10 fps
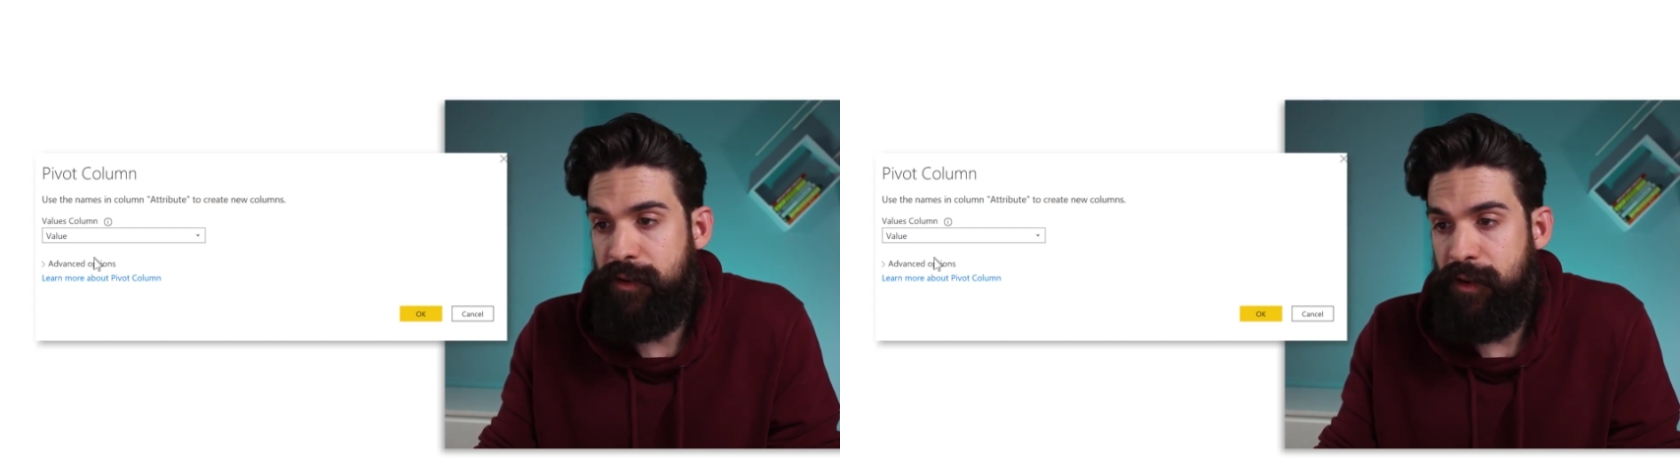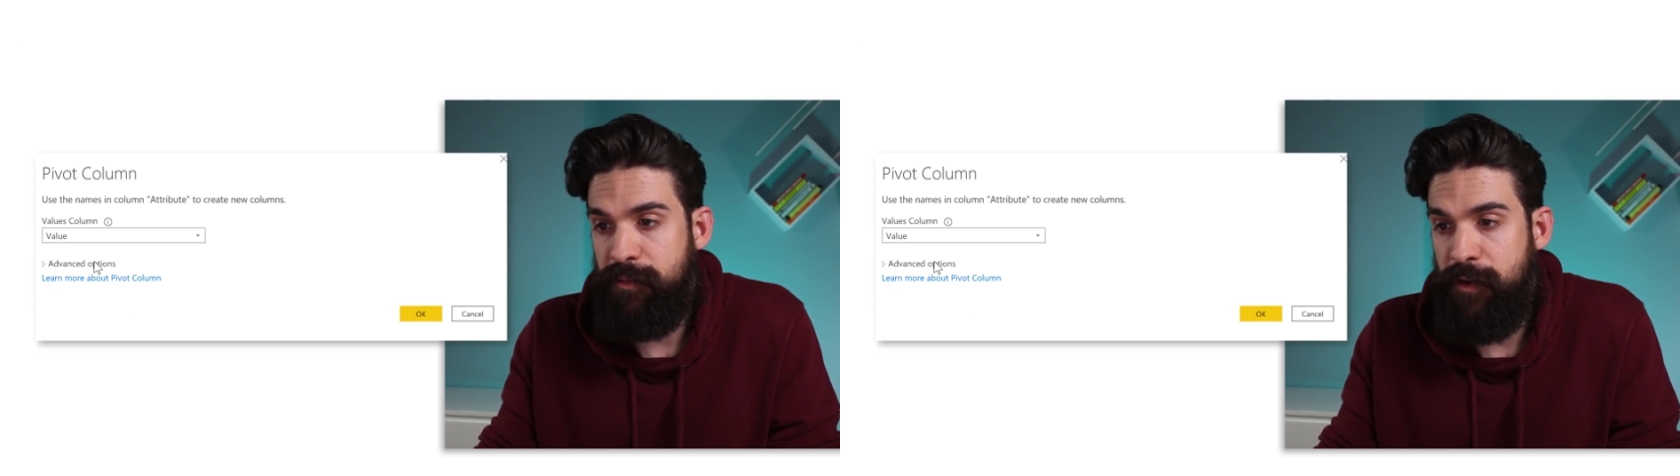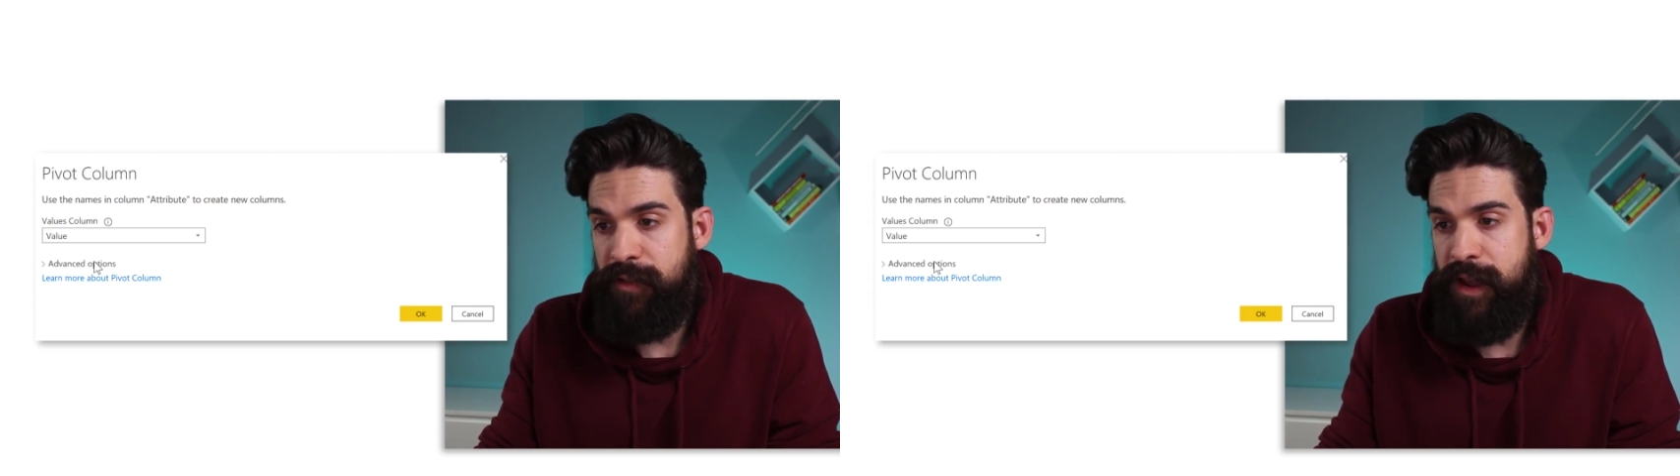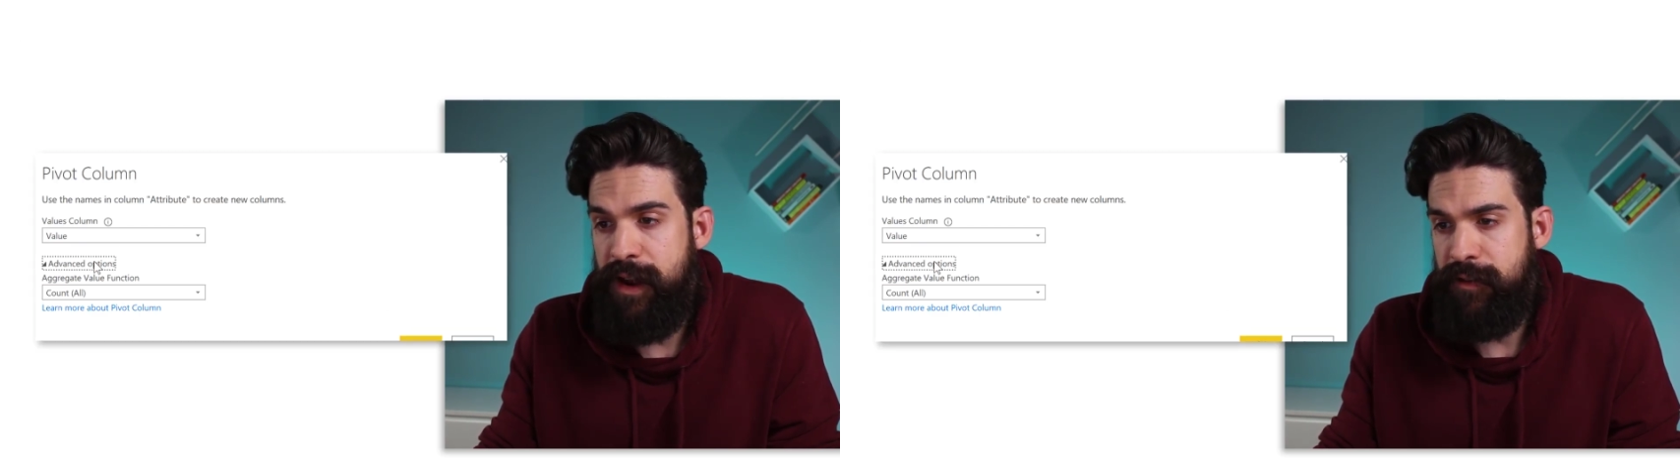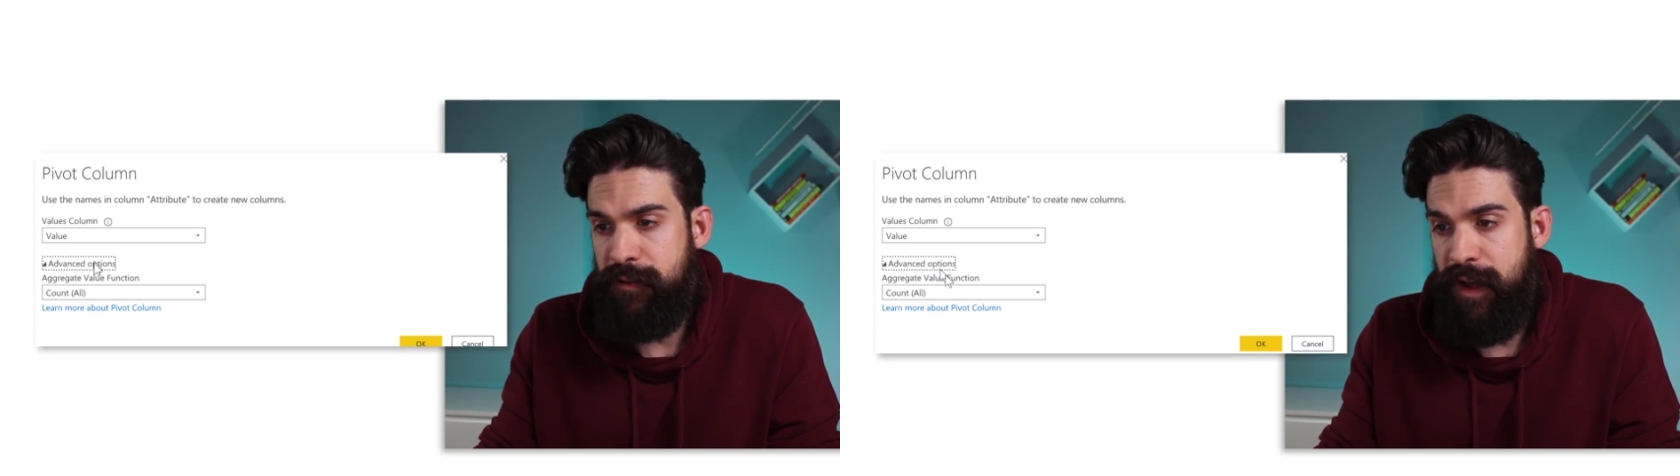column over there,
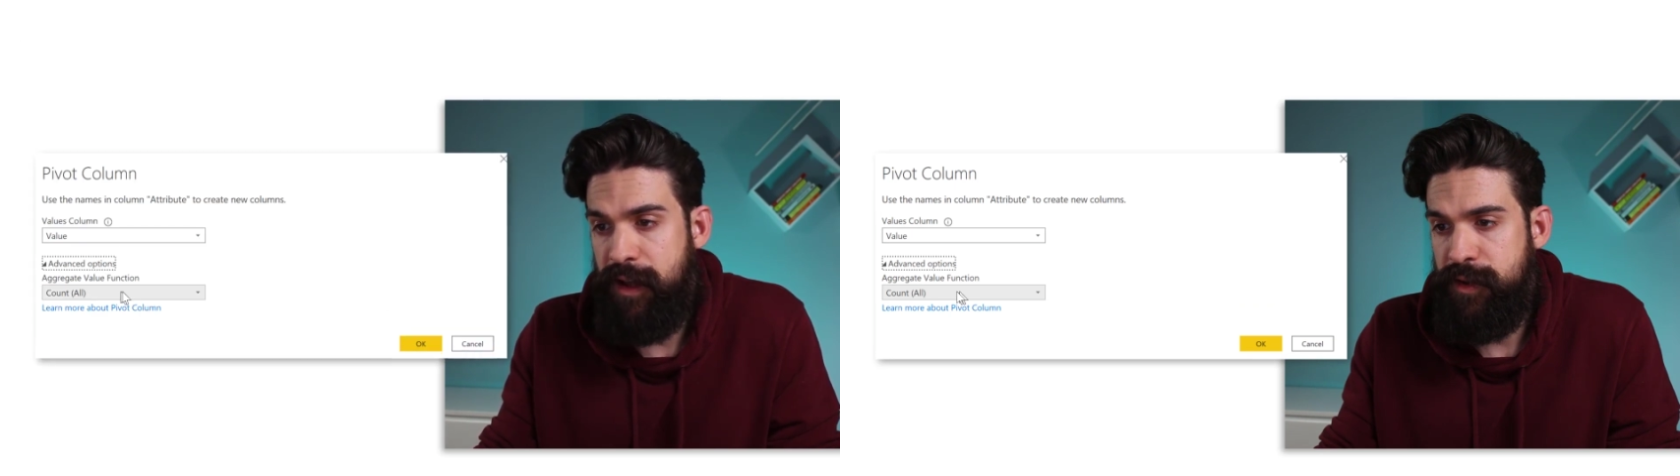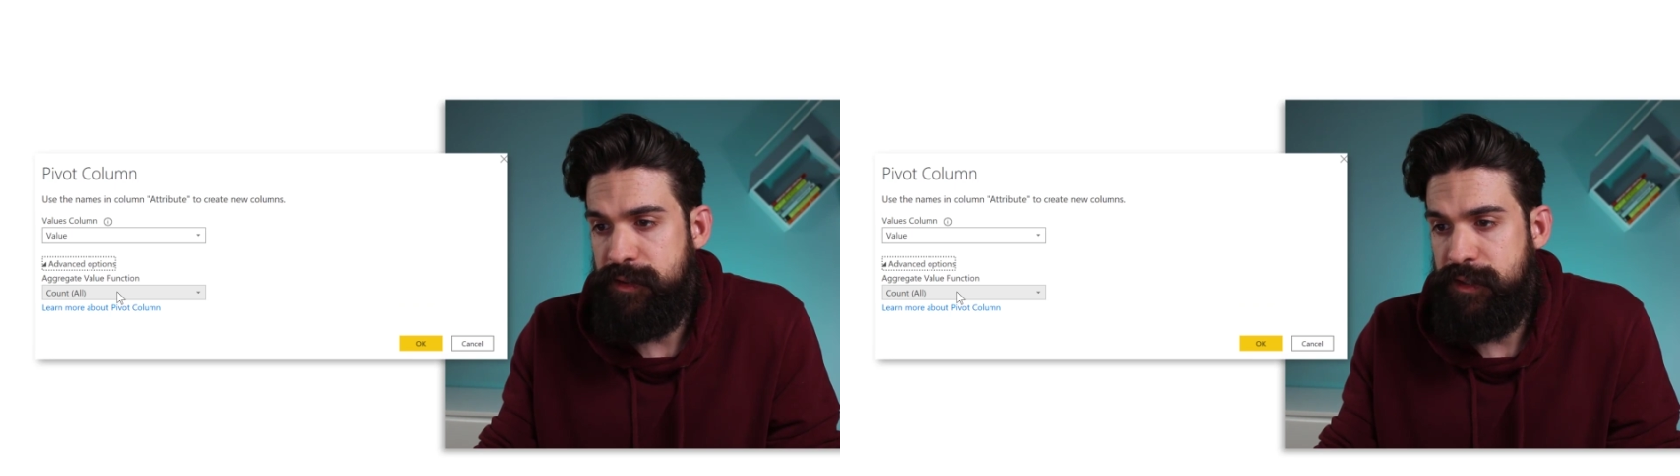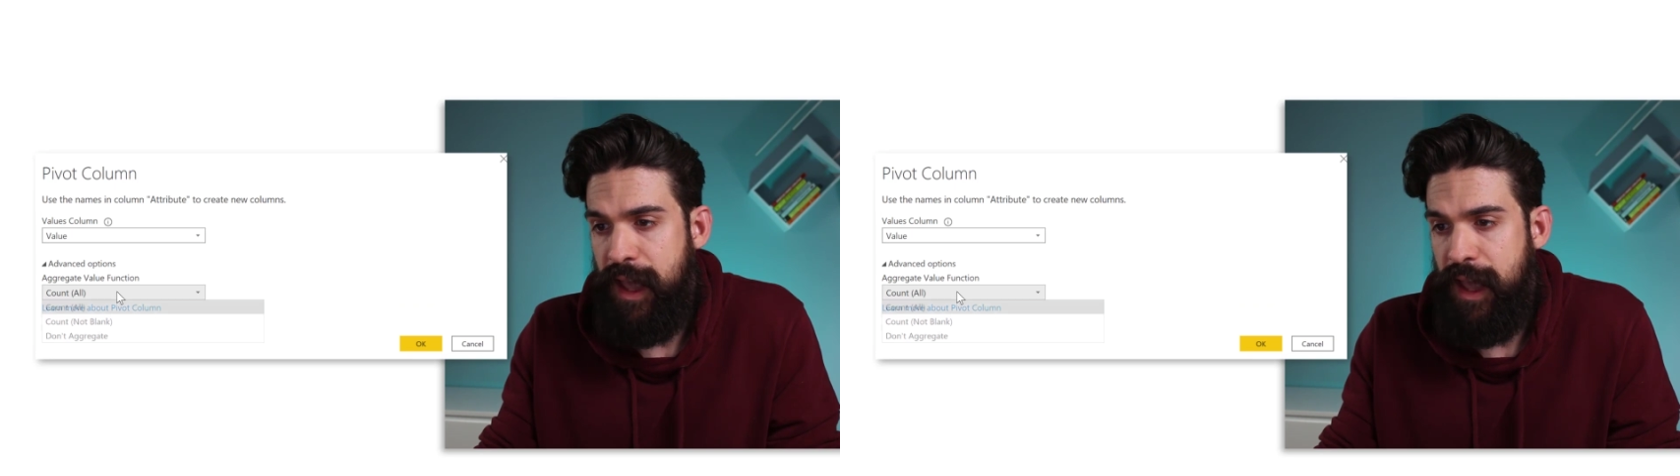the values,